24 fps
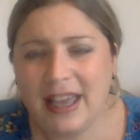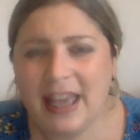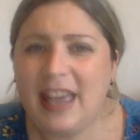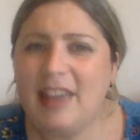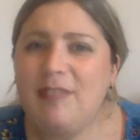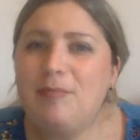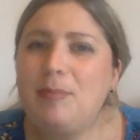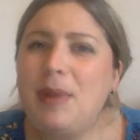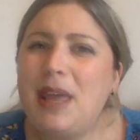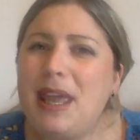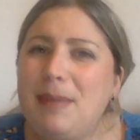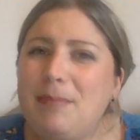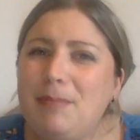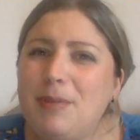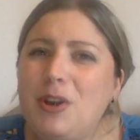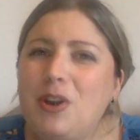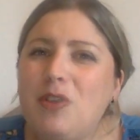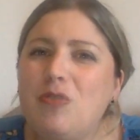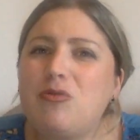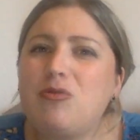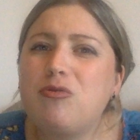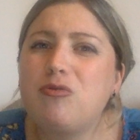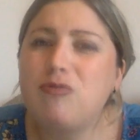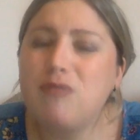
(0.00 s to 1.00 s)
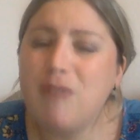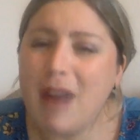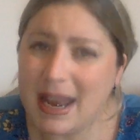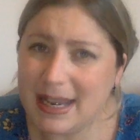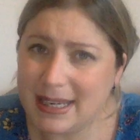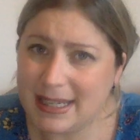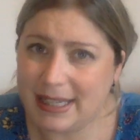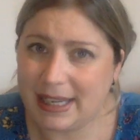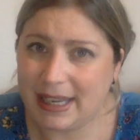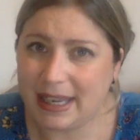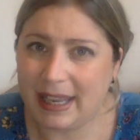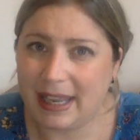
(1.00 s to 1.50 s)
If people
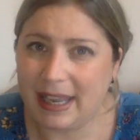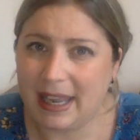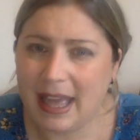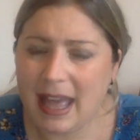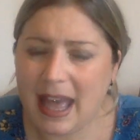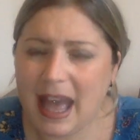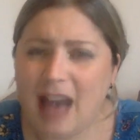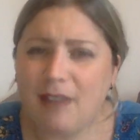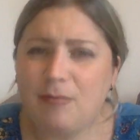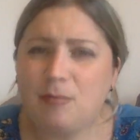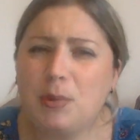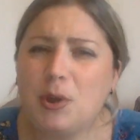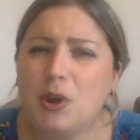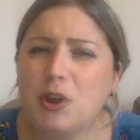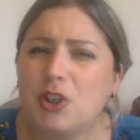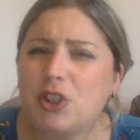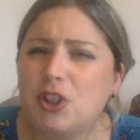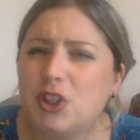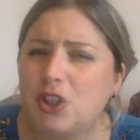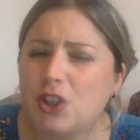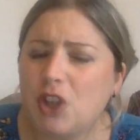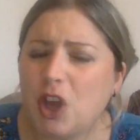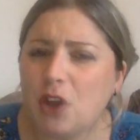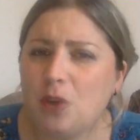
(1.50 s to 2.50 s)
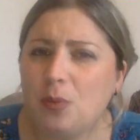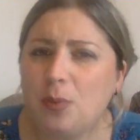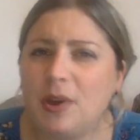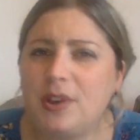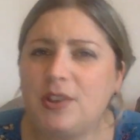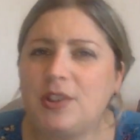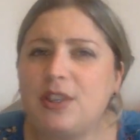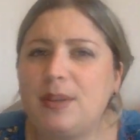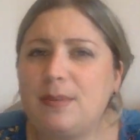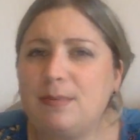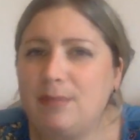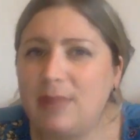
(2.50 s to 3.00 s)
already have put so
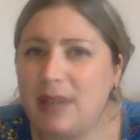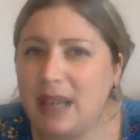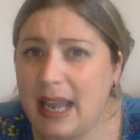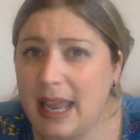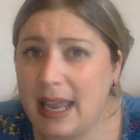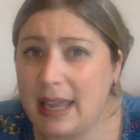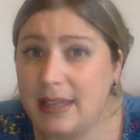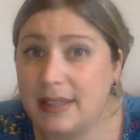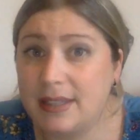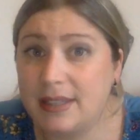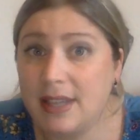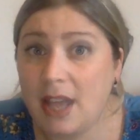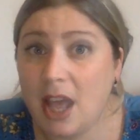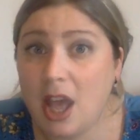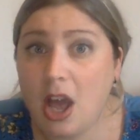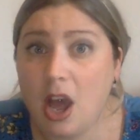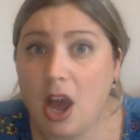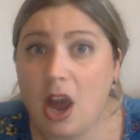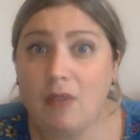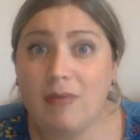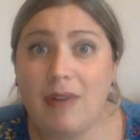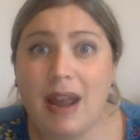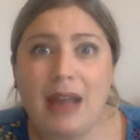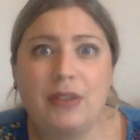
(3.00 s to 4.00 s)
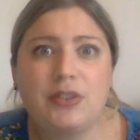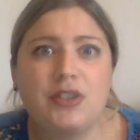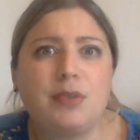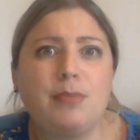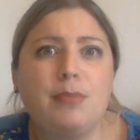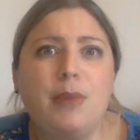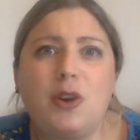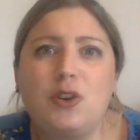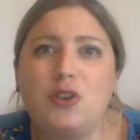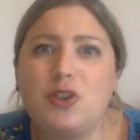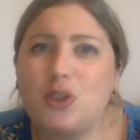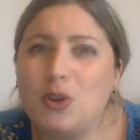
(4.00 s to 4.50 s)
much in place around
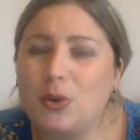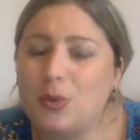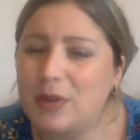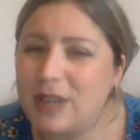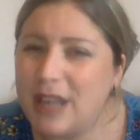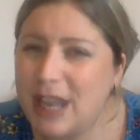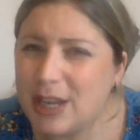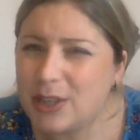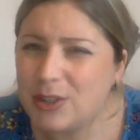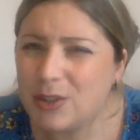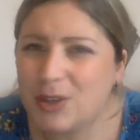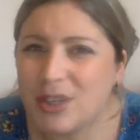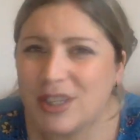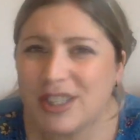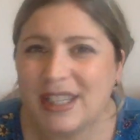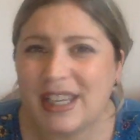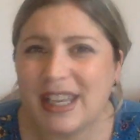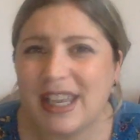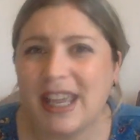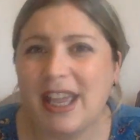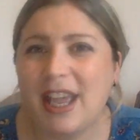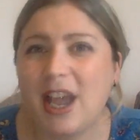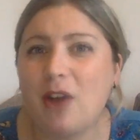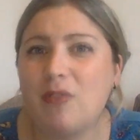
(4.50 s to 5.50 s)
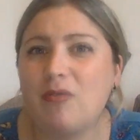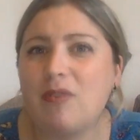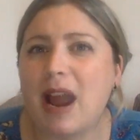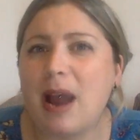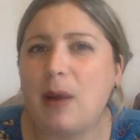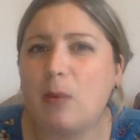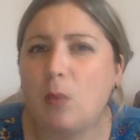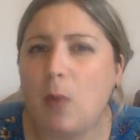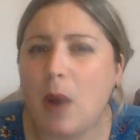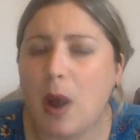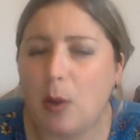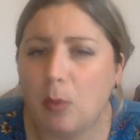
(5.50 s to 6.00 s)
emotional literacy,
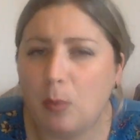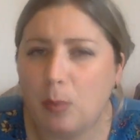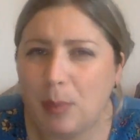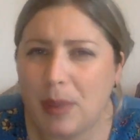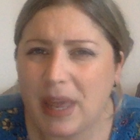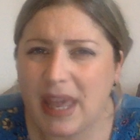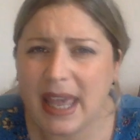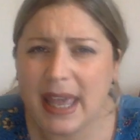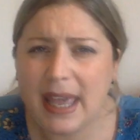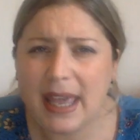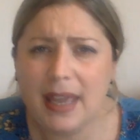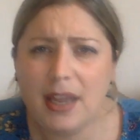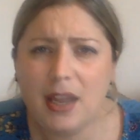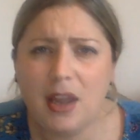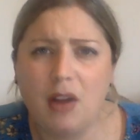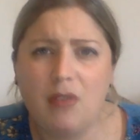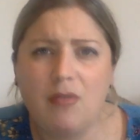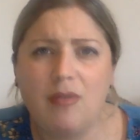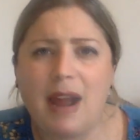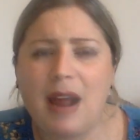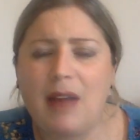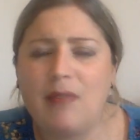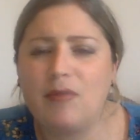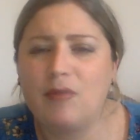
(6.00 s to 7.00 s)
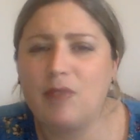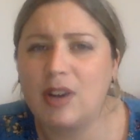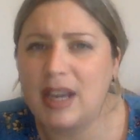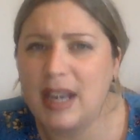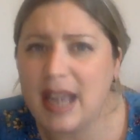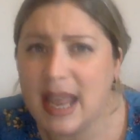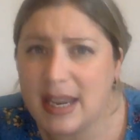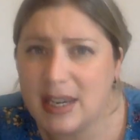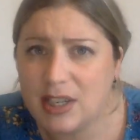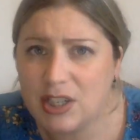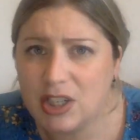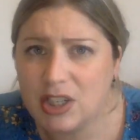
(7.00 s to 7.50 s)
around well-being, around
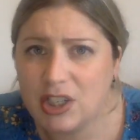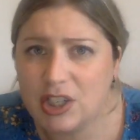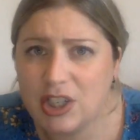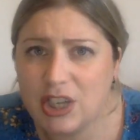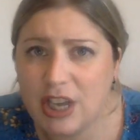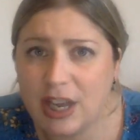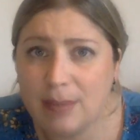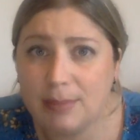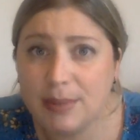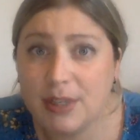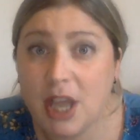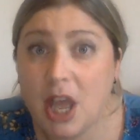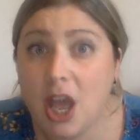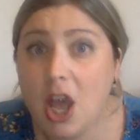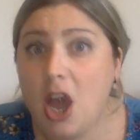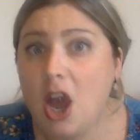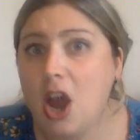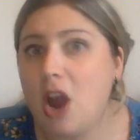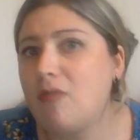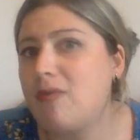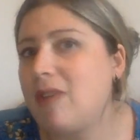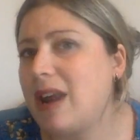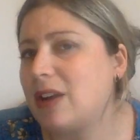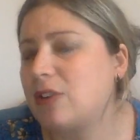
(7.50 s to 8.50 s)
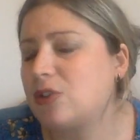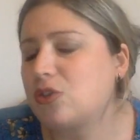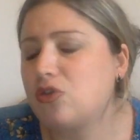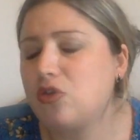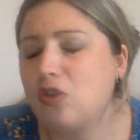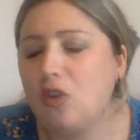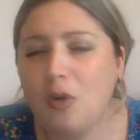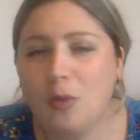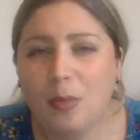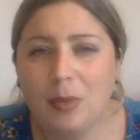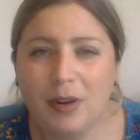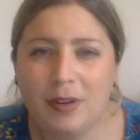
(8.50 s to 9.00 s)
relationships, around
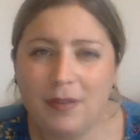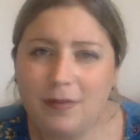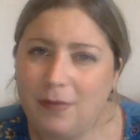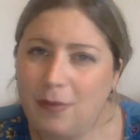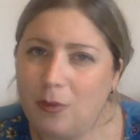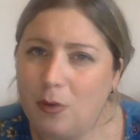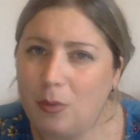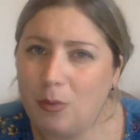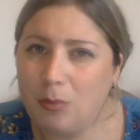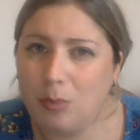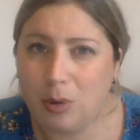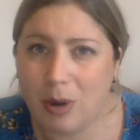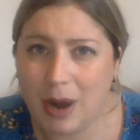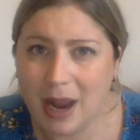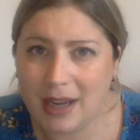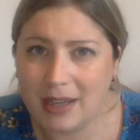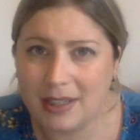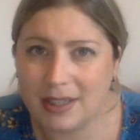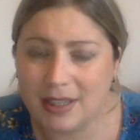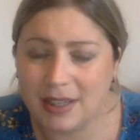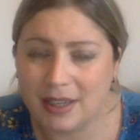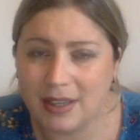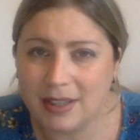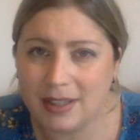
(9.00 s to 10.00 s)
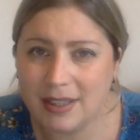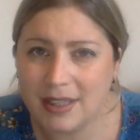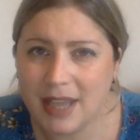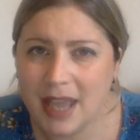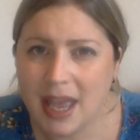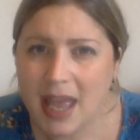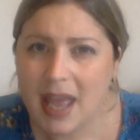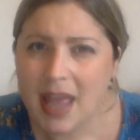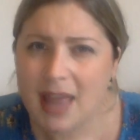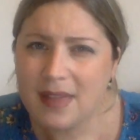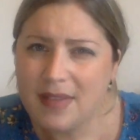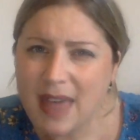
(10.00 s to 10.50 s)
trauma-informed practice,
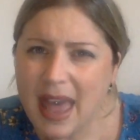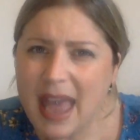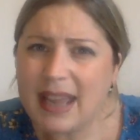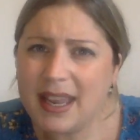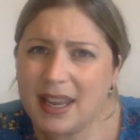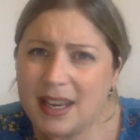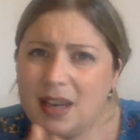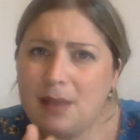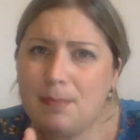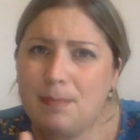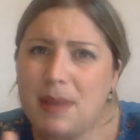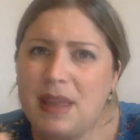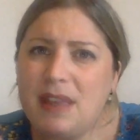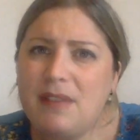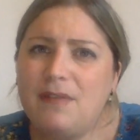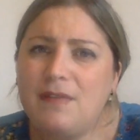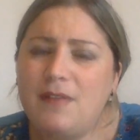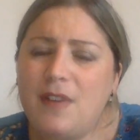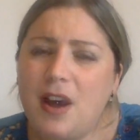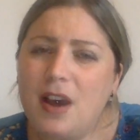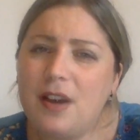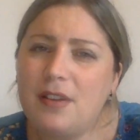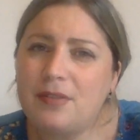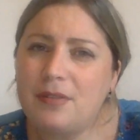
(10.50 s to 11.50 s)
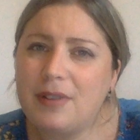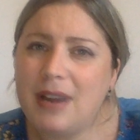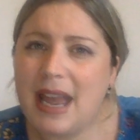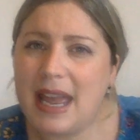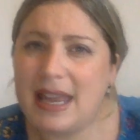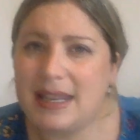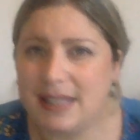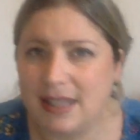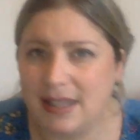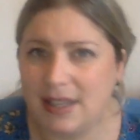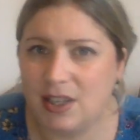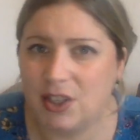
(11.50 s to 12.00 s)
they're going to be further
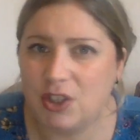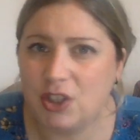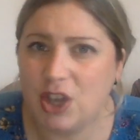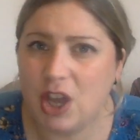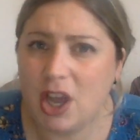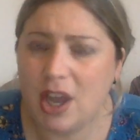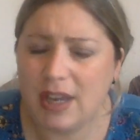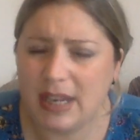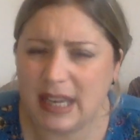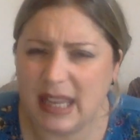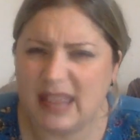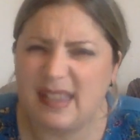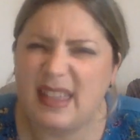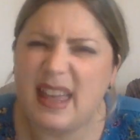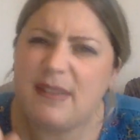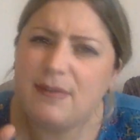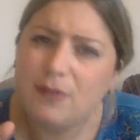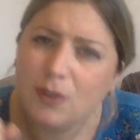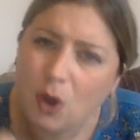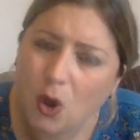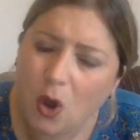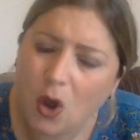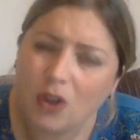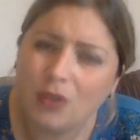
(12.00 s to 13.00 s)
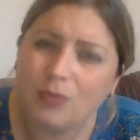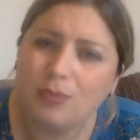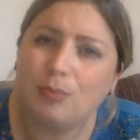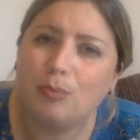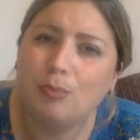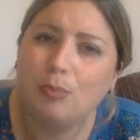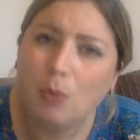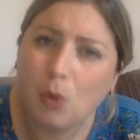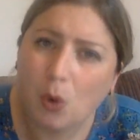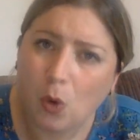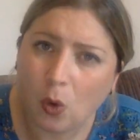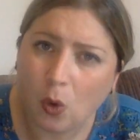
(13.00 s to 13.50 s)
ahead in the journey. They've got
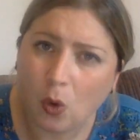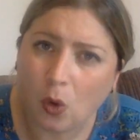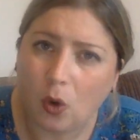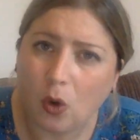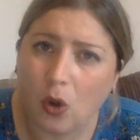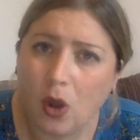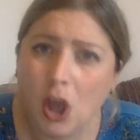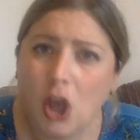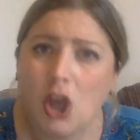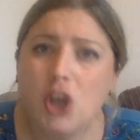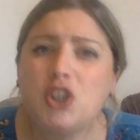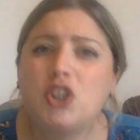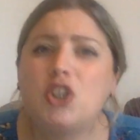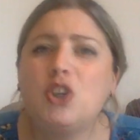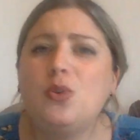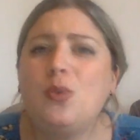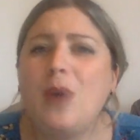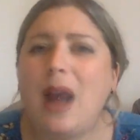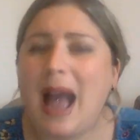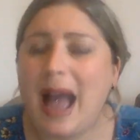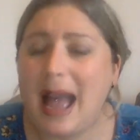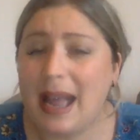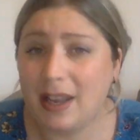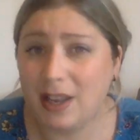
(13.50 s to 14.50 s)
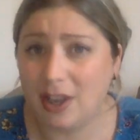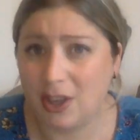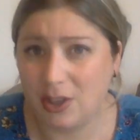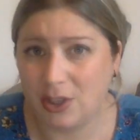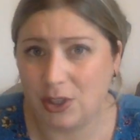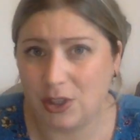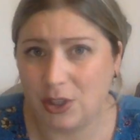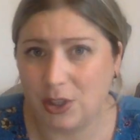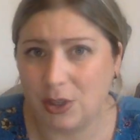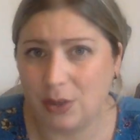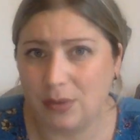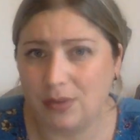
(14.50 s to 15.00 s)
more to anchor
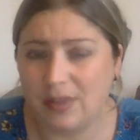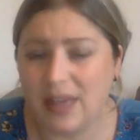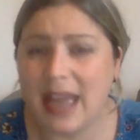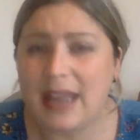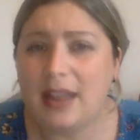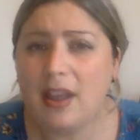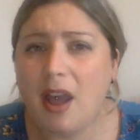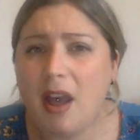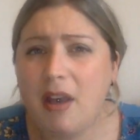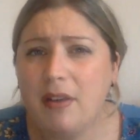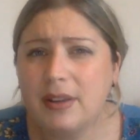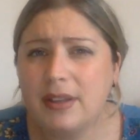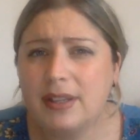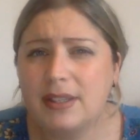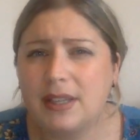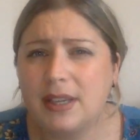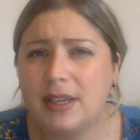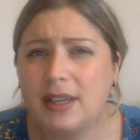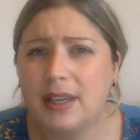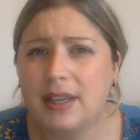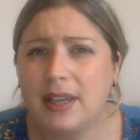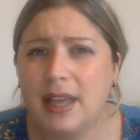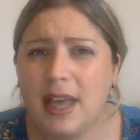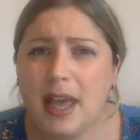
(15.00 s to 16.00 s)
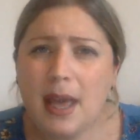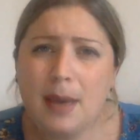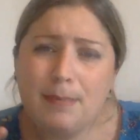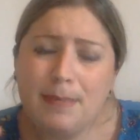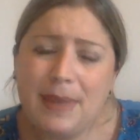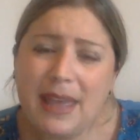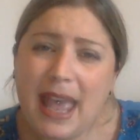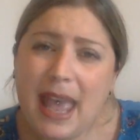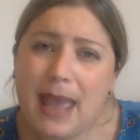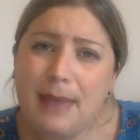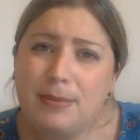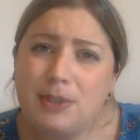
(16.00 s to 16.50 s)
to. They're going to
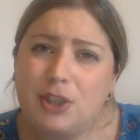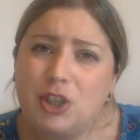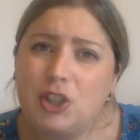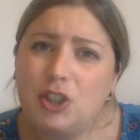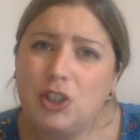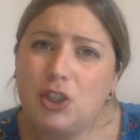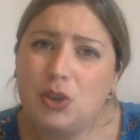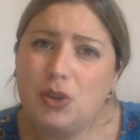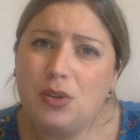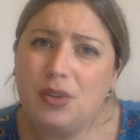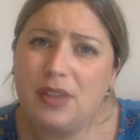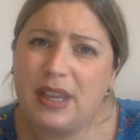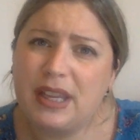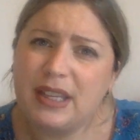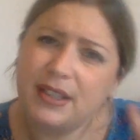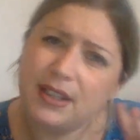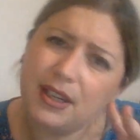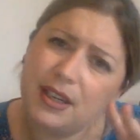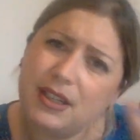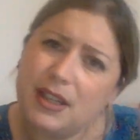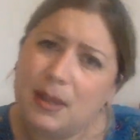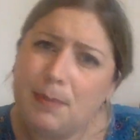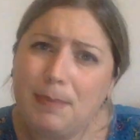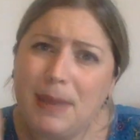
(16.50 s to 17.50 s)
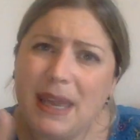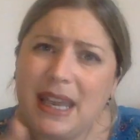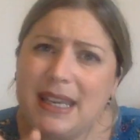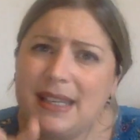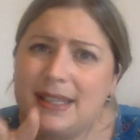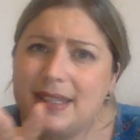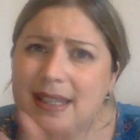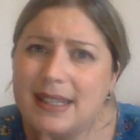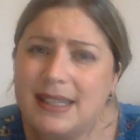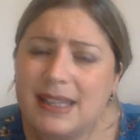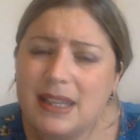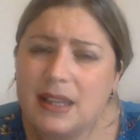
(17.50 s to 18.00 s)
be able to do things because the
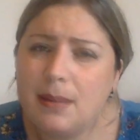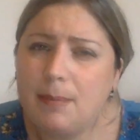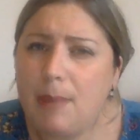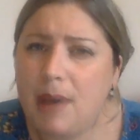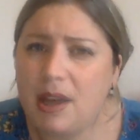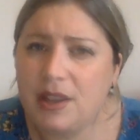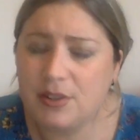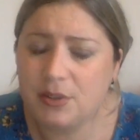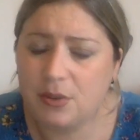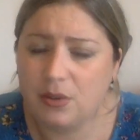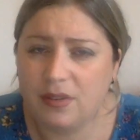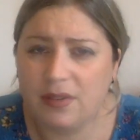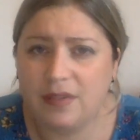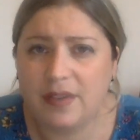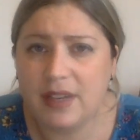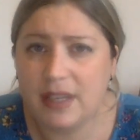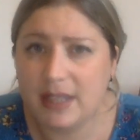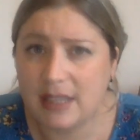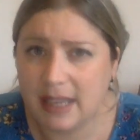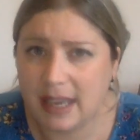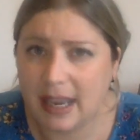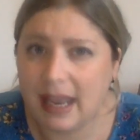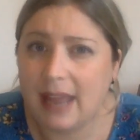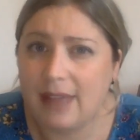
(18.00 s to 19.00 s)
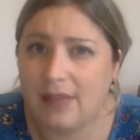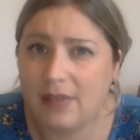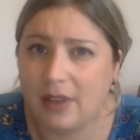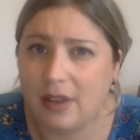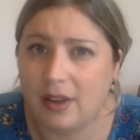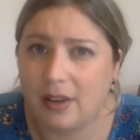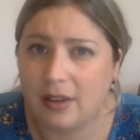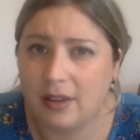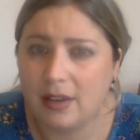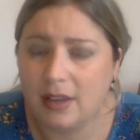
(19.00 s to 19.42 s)
pieces in the puzzle fit together.